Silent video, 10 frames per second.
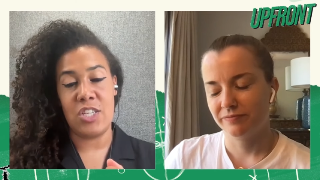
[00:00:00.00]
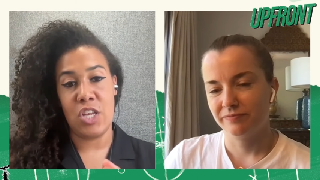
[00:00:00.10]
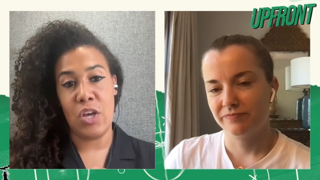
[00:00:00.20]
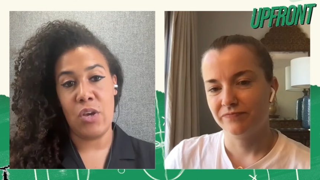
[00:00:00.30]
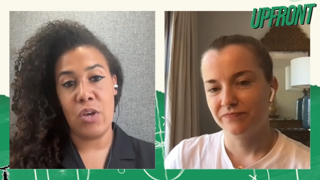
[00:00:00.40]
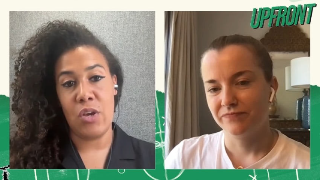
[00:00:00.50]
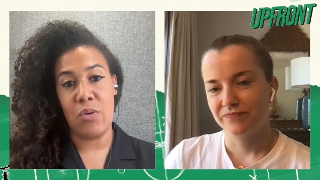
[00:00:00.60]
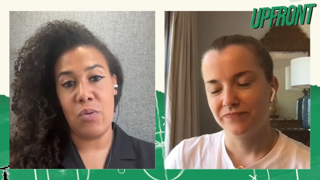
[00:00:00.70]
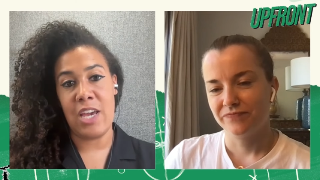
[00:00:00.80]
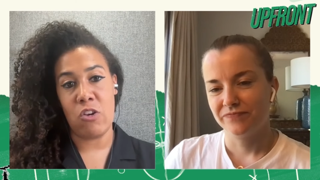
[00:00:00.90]
Speaker 1: so
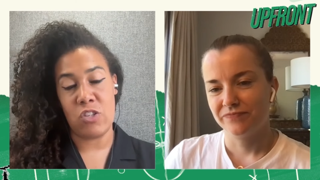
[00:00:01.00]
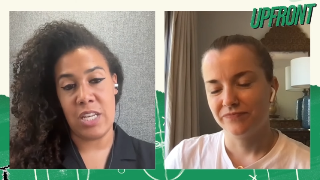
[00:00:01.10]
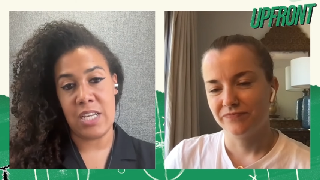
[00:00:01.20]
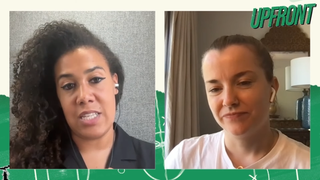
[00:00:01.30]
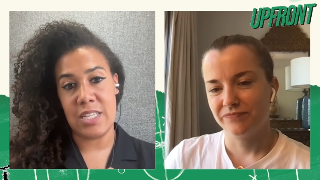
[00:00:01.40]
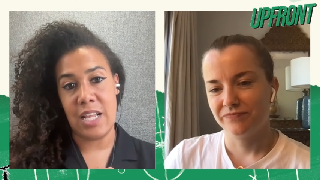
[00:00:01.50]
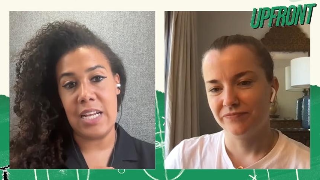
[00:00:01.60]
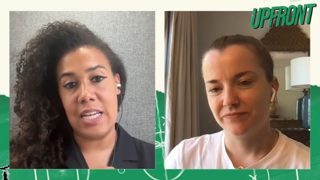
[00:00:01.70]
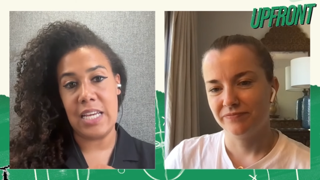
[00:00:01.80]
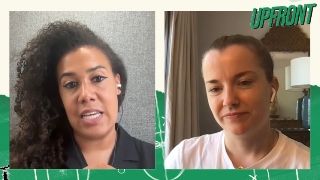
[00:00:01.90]
chaotic and
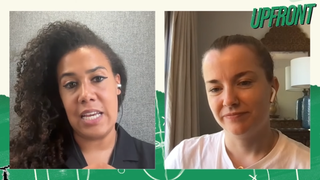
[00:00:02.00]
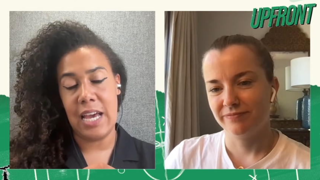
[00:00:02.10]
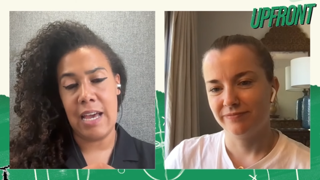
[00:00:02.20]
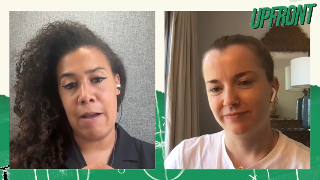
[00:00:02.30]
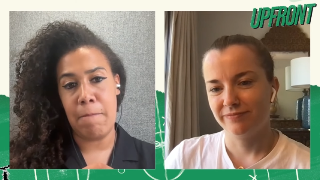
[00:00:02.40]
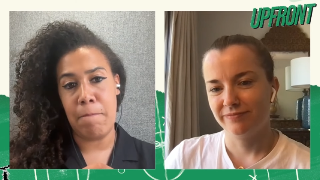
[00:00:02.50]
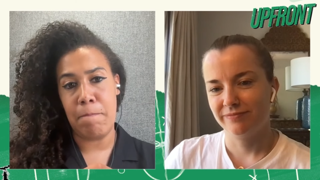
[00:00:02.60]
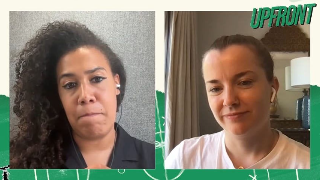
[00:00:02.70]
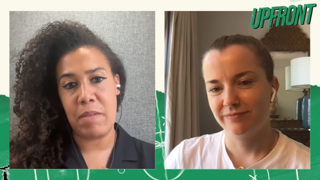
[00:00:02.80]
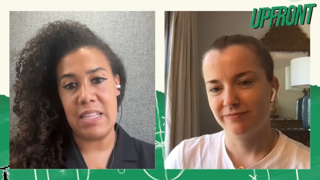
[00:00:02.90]
slightly
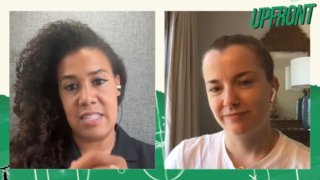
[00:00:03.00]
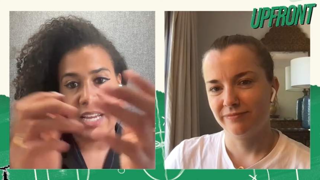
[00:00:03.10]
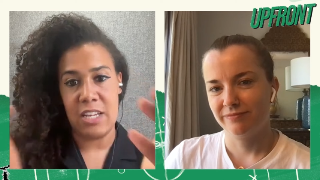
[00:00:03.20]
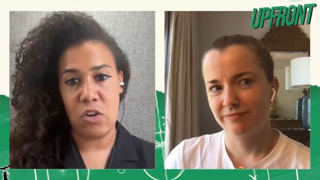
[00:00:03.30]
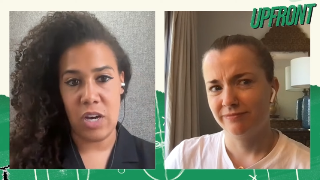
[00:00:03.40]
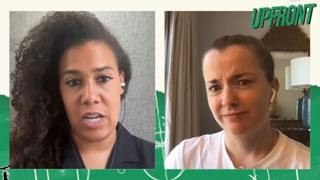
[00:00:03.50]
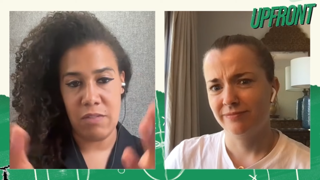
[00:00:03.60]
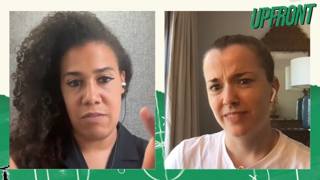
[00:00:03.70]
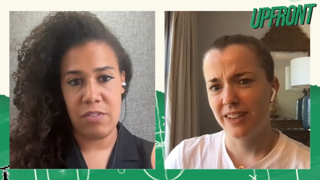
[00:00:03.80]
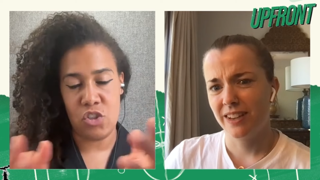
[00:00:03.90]
intent on kind
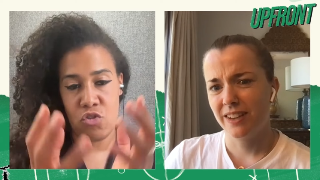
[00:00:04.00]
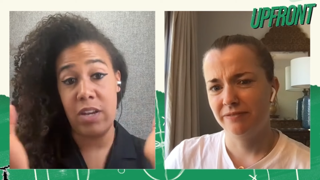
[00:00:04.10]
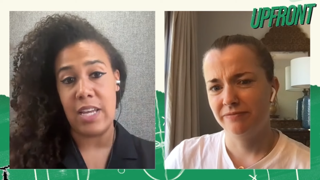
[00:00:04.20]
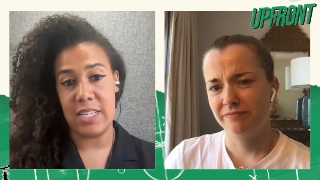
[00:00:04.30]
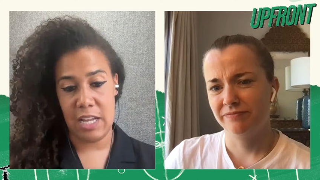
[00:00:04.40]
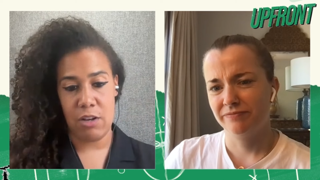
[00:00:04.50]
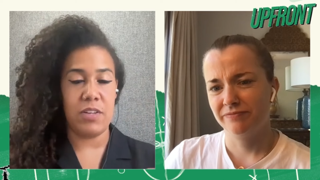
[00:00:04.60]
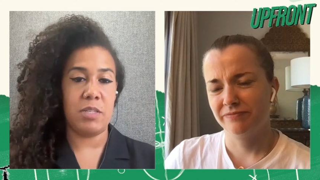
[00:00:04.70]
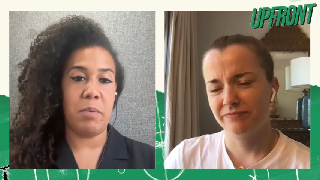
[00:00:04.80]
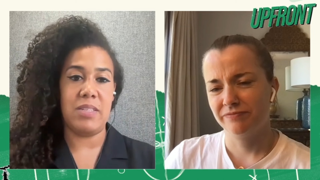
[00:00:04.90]
of destroying
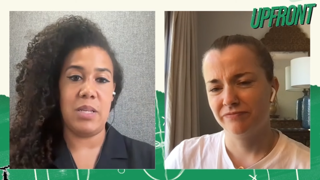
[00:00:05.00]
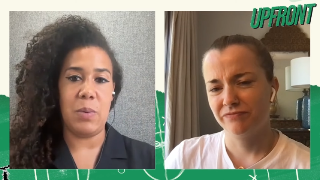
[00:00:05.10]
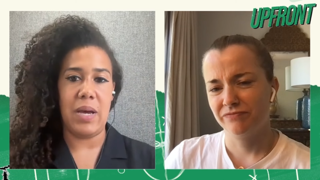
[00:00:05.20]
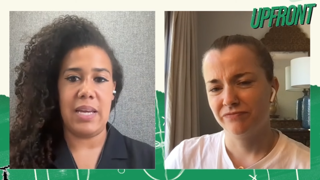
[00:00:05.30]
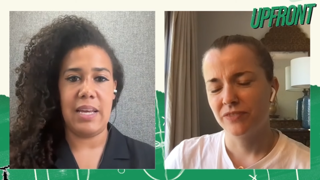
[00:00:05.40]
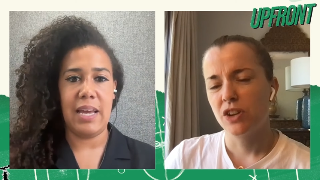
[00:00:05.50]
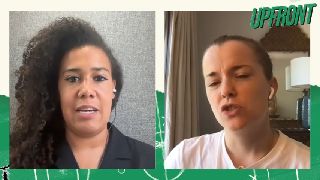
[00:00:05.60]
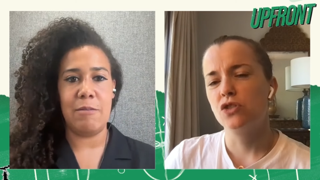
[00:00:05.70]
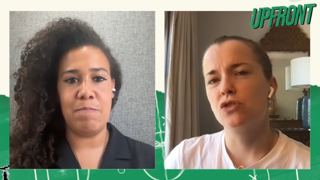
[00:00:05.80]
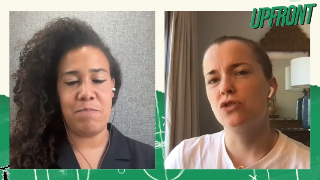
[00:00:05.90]
itself, I suppose, in a way.
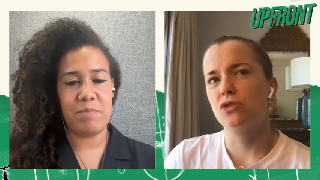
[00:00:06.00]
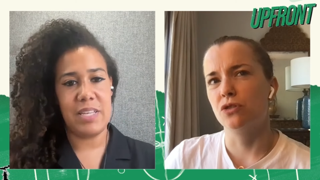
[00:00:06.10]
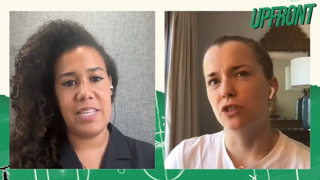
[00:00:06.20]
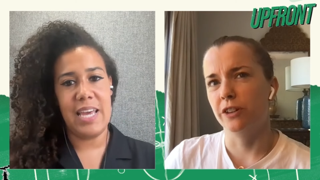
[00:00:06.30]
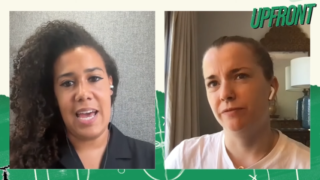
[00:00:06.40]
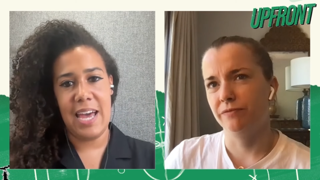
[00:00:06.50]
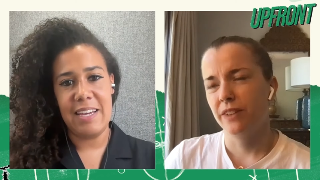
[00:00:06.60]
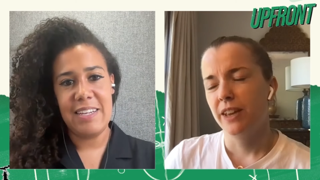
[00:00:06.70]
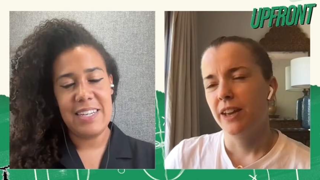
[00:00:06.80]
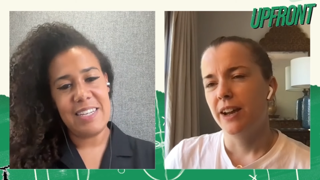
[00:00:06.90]
Speaker 2: Sure. Yeah.
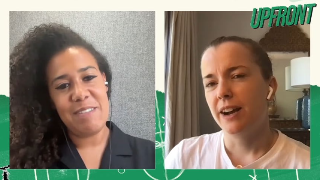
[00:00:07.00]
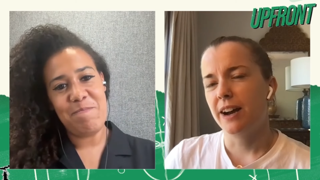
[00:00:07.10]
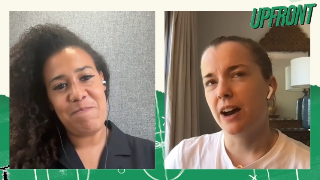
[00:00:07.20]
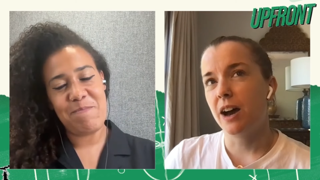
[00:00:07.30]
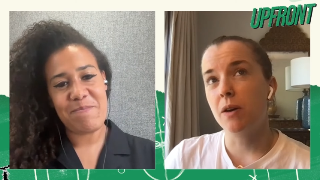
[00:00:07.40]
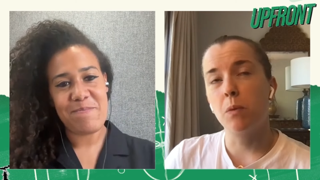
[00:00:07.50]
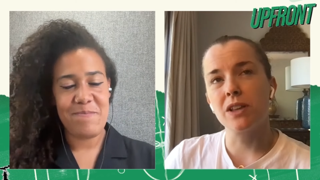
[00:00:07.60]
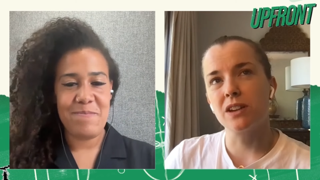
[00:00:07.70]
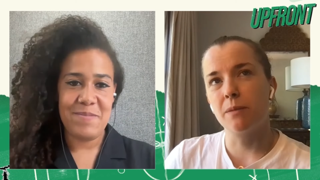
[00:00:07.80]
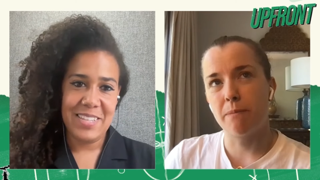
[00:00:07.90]
It
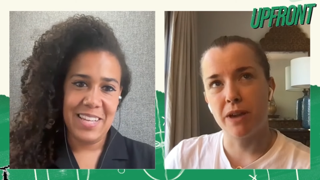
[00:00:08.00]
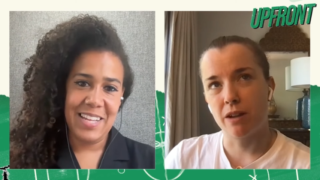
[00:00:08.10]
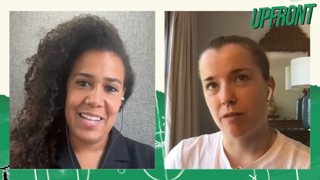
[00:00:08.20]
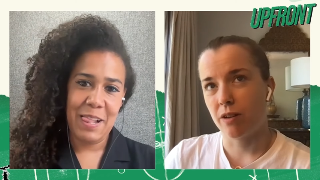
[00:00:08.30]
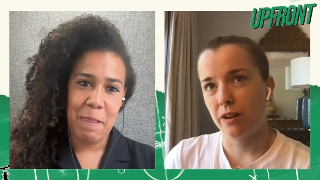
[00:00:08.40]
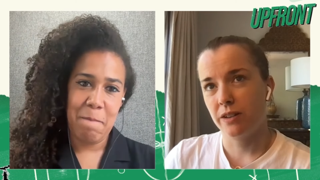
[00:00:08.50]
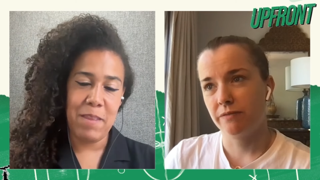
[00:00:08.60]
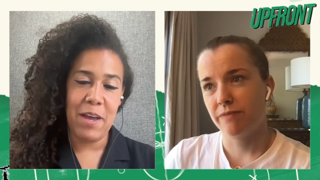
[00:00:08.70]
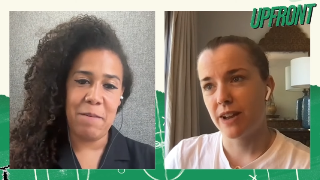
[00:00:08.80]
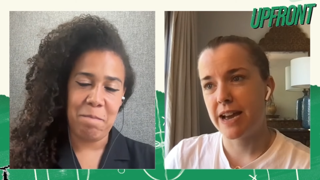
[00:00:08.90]
wasn't on my bingo card.
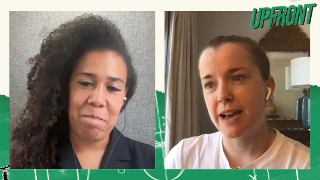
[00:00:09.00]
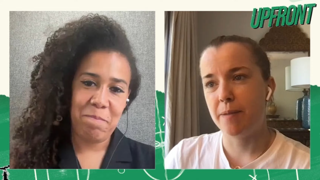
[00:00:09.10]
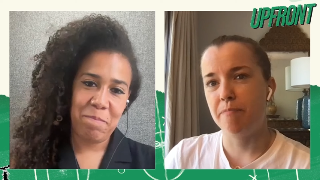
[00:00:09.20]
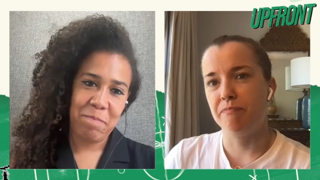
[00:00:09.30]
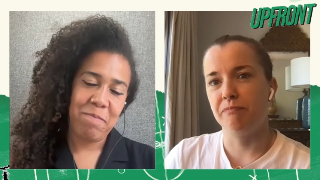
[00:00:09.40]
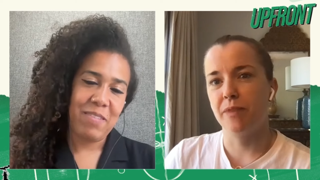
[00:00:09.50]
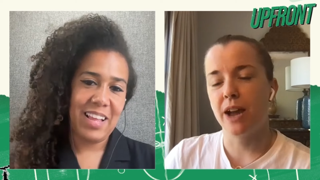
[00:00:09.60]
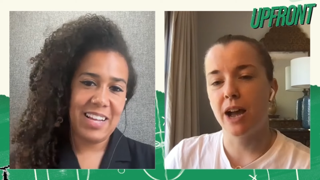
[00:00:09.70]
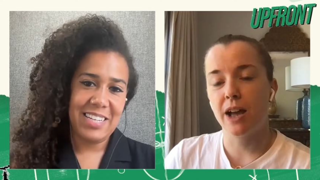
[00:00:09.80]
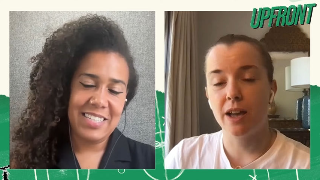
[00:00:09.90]
No.
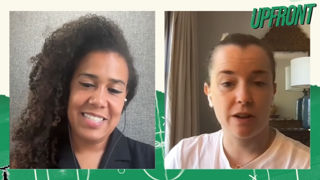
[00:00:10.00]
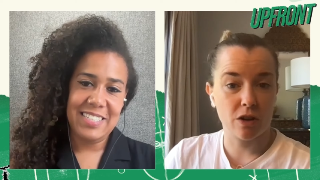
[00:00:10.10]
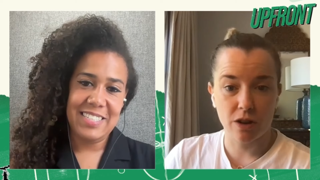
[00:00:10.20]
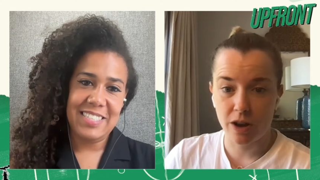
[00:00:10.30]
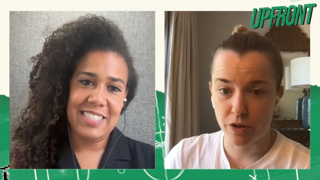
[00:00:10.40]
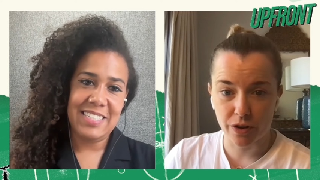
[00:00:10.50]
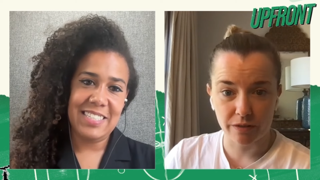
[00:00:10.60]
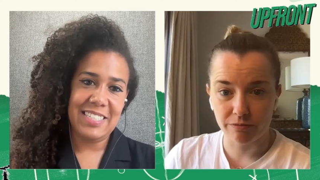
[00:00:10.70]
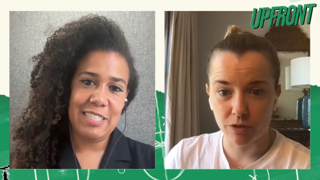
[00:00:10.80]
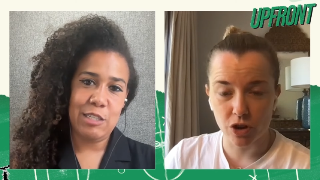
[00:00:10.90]

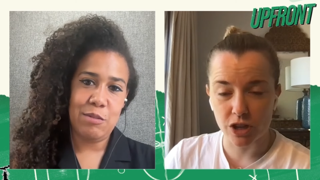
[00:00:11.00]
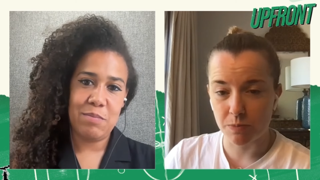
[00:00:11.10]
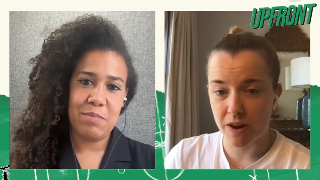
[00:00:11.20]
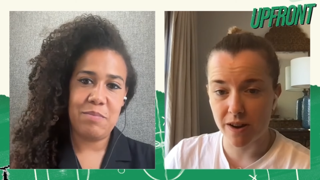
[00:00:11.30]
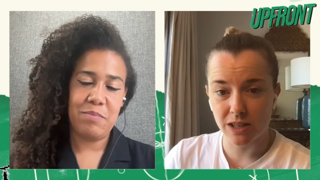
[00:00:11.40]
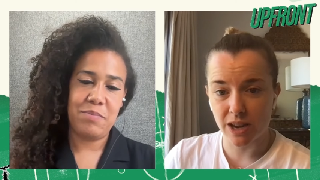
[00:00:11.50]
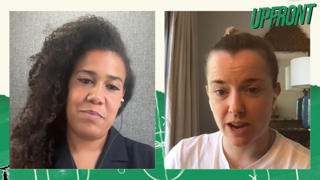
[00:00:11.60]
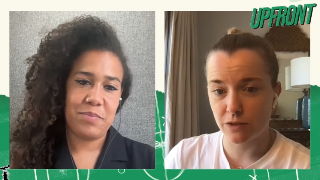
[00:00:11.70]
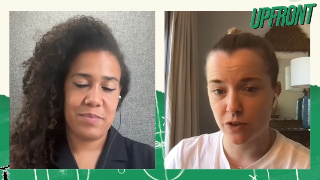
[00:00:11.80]
Another good experience, I guess, for